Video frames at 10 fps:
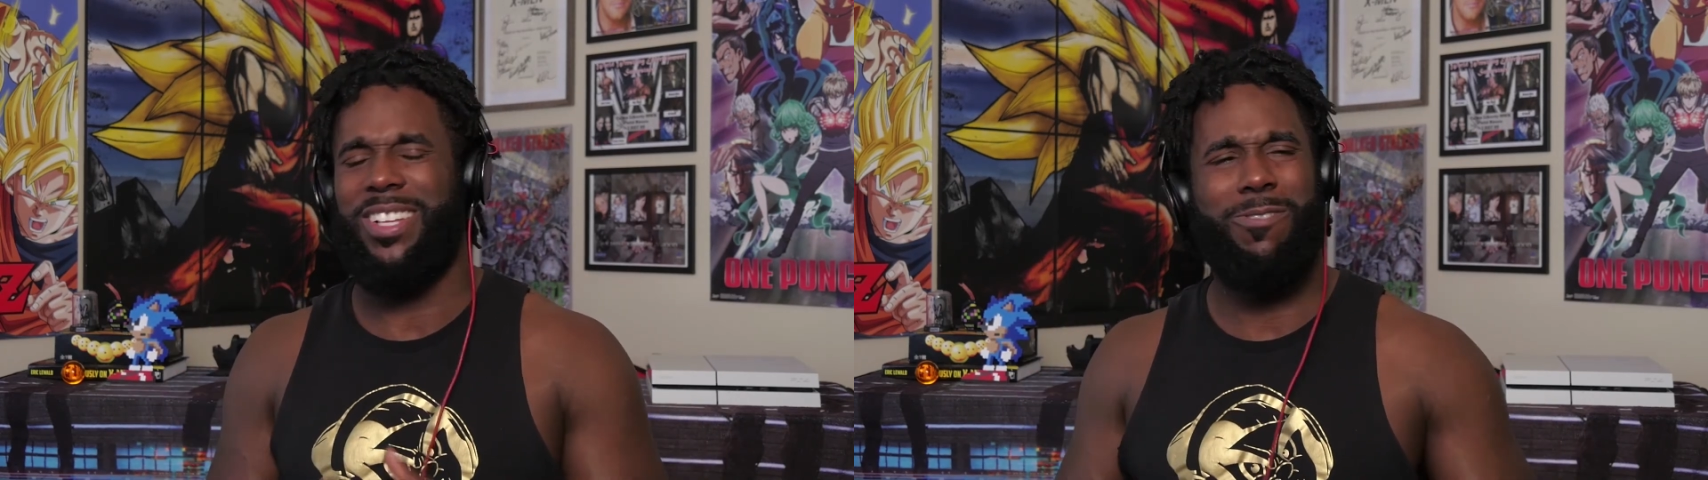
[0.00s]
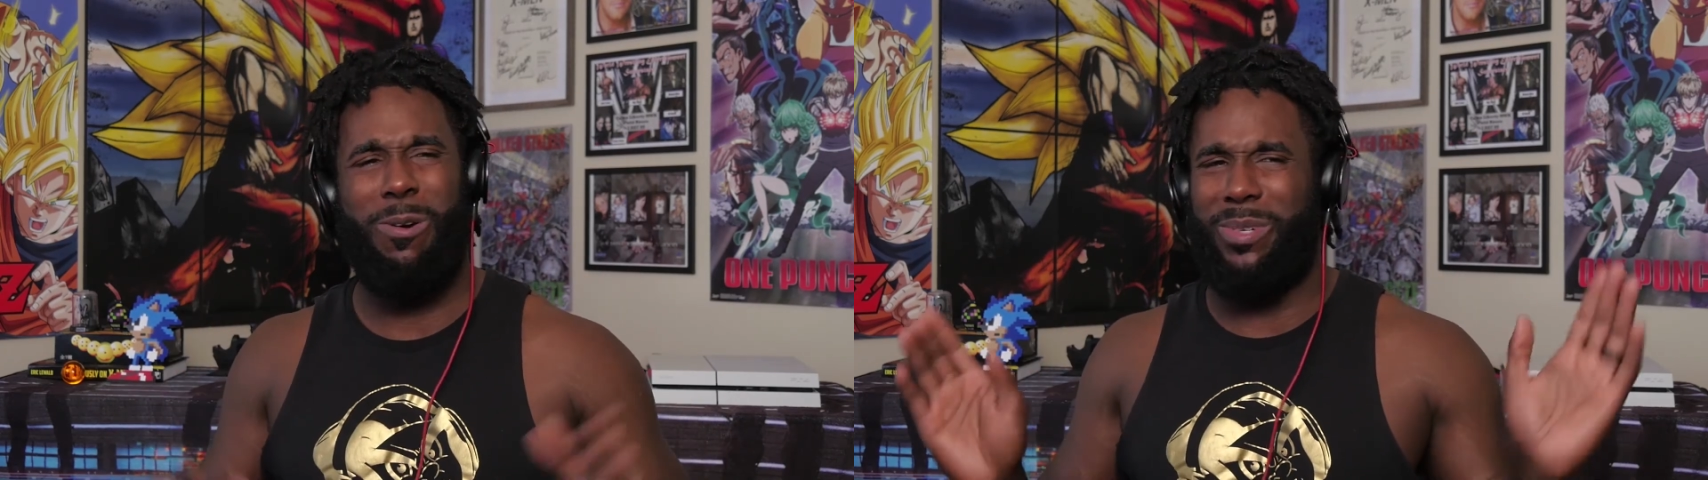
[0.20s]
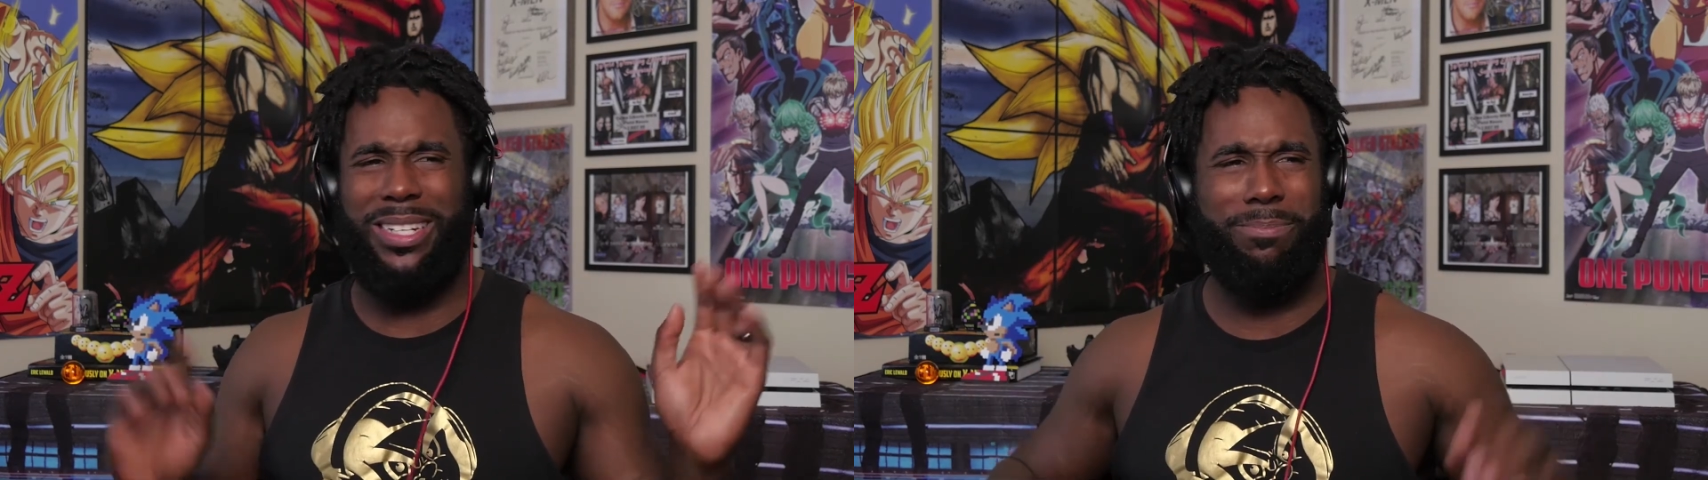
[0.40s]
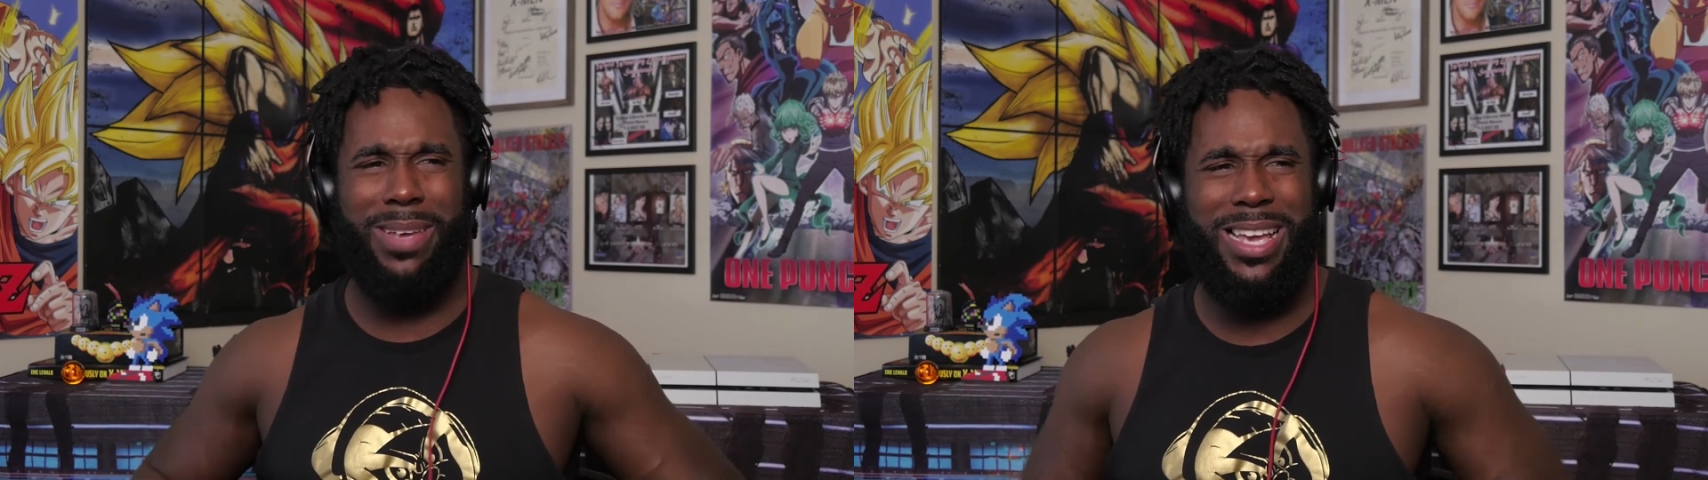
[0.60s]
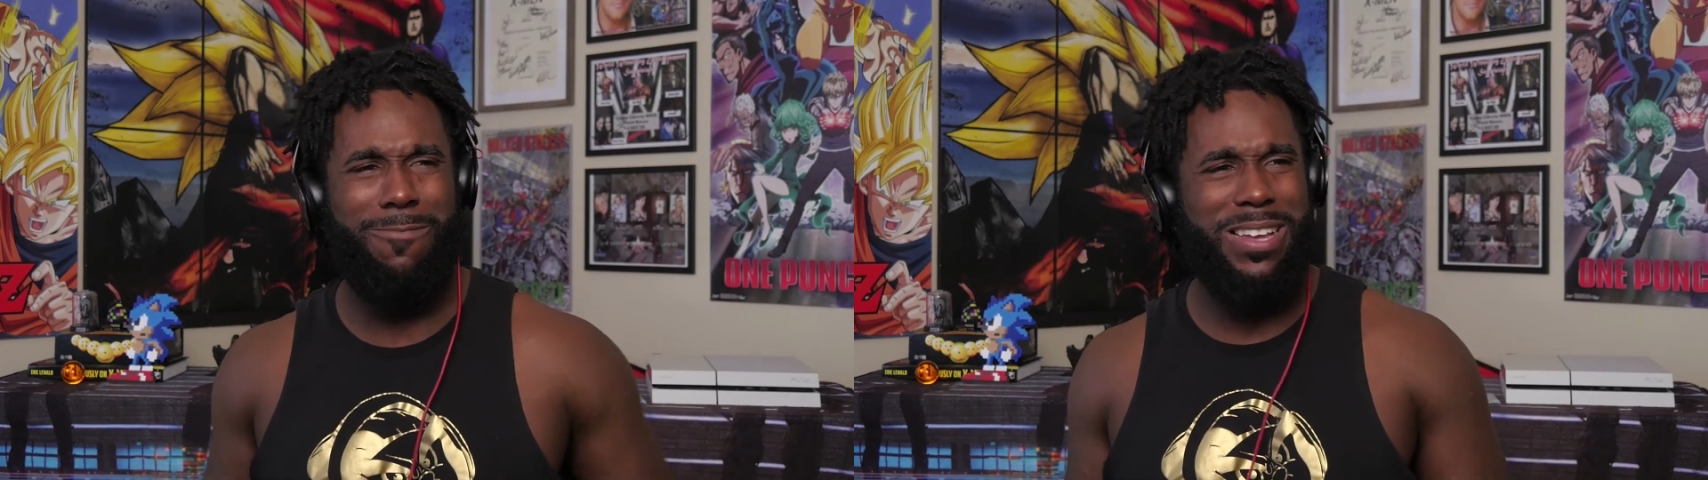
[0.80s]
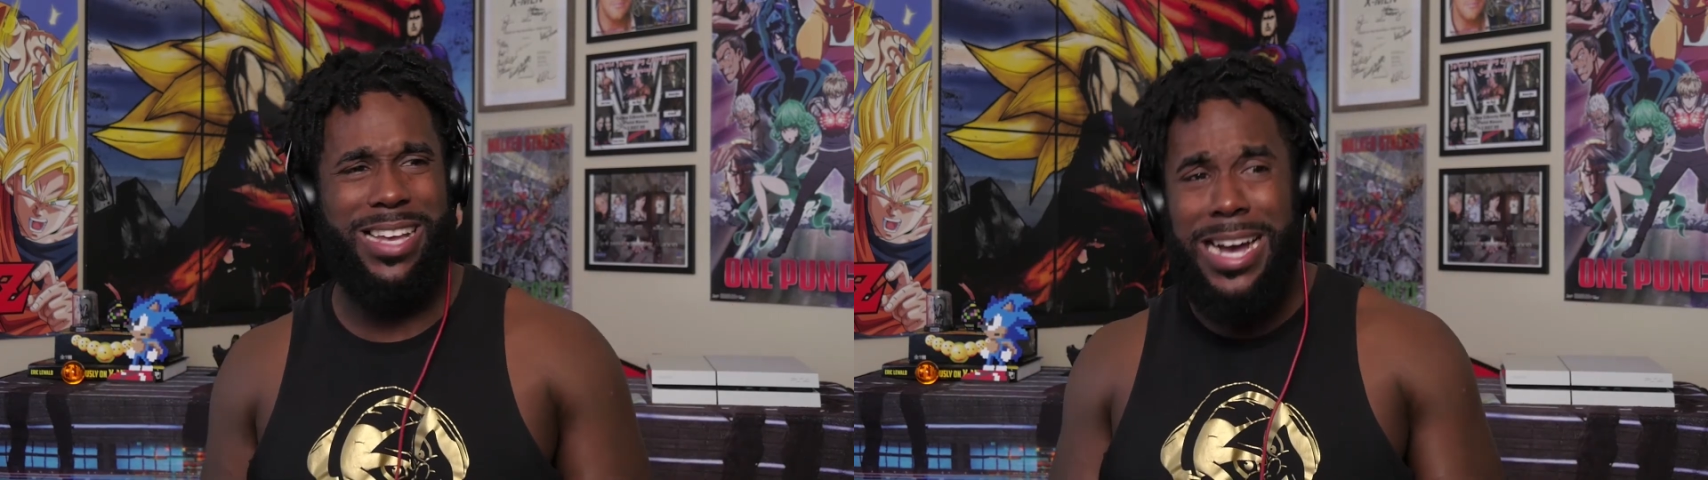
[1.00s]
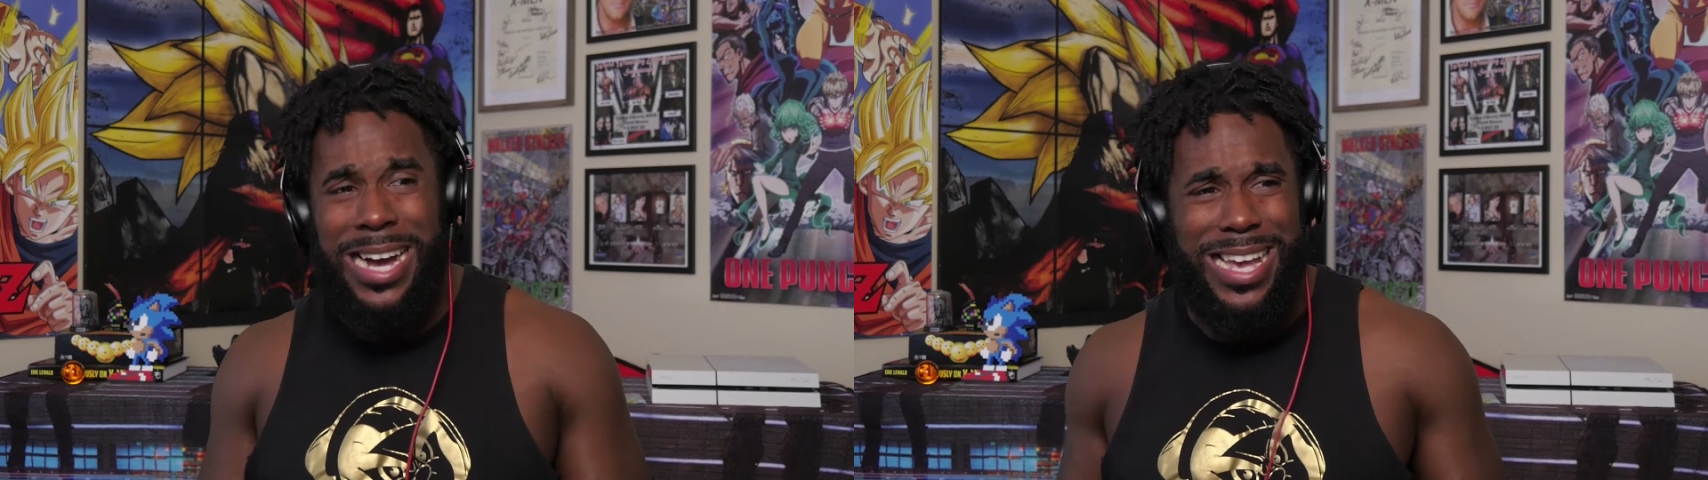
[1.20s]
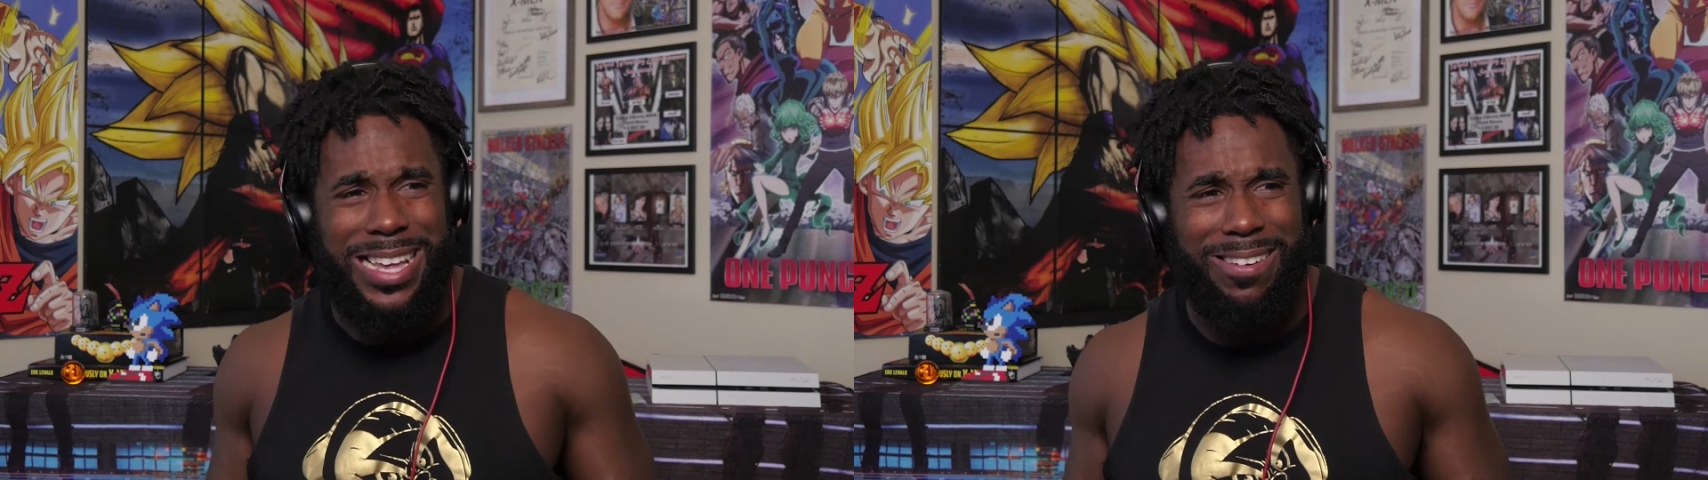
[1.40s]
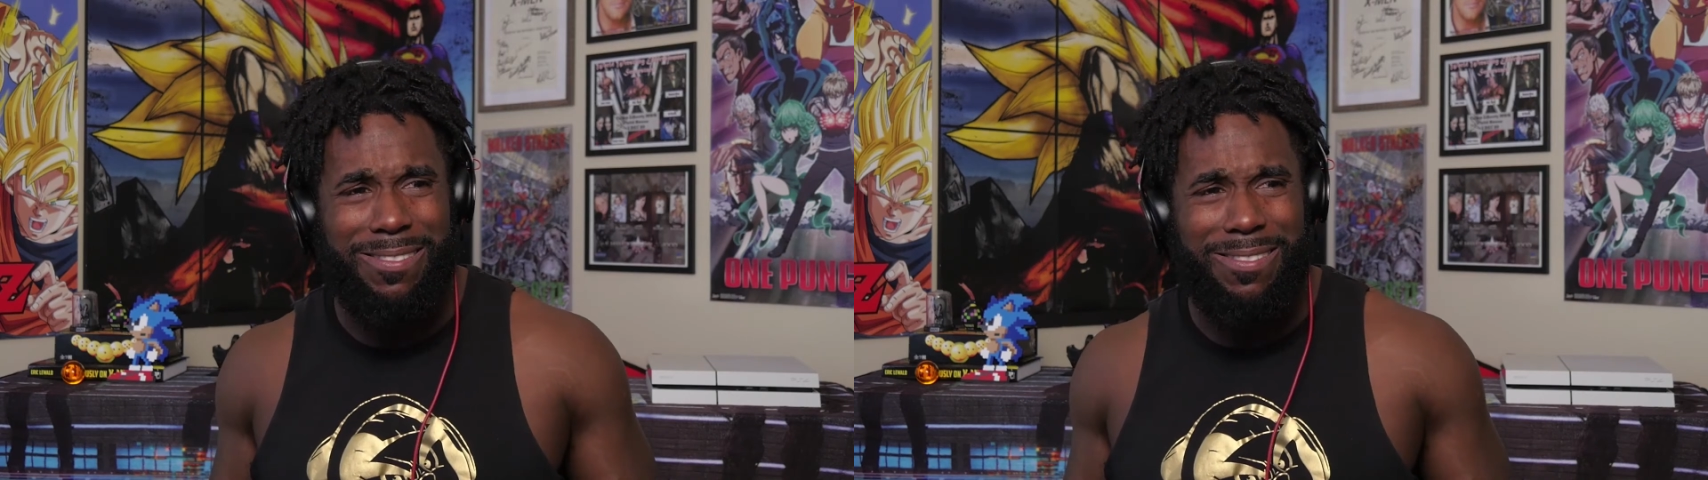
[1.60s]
we don't need it, man. We good.